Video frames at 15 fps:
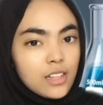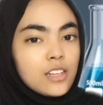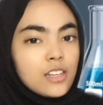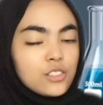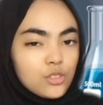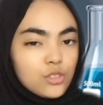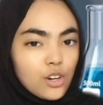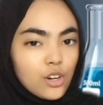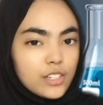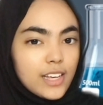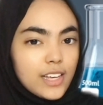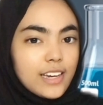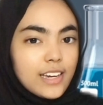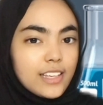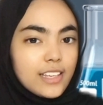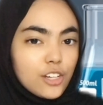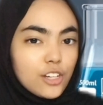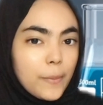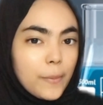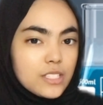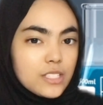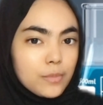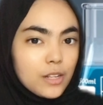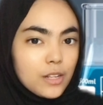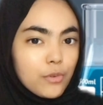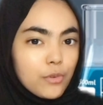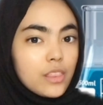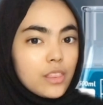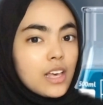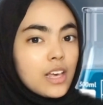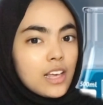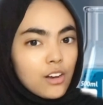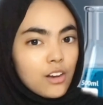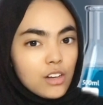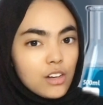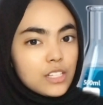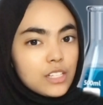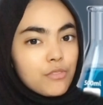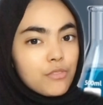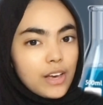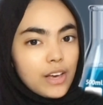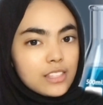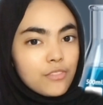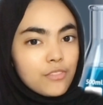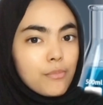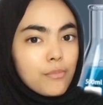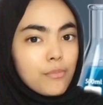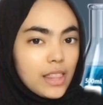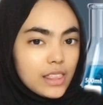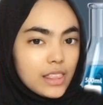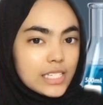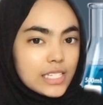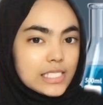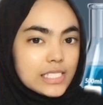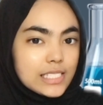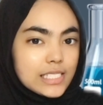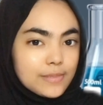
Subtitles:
stored, and incompatible with cost-effective methods.